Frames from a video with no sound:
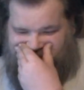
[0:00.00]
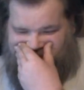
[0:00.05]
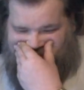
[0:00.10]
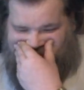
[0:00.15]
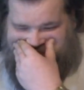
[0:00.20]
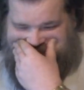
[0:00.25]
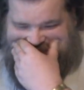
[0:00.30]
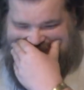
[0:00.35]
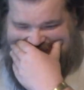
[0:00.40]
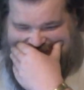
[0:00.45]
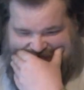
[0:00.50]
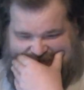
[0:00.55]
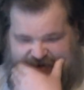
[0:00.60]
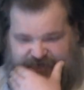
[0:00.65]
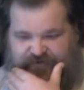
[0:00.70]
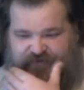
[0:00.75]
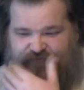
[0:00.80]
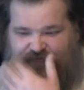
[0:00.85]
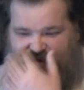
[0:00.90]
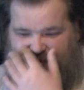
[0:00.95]
which is a
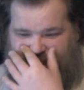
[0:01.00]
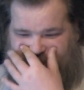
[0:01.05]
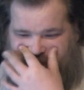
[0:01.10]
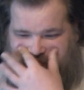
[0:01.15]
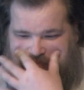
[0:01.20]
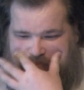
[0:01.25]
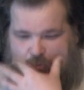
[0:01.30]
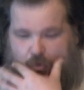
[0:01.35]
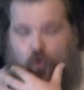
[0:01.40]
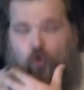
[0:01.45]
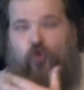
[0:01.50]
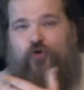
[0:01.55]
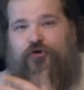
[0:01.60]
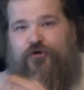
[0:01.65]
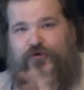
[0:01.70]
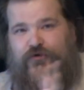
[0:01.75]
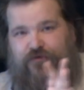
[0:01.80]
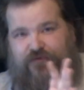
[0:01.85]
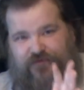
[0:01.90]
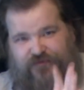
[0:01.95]
very, very
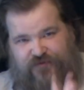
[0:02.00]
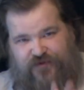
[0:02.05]
important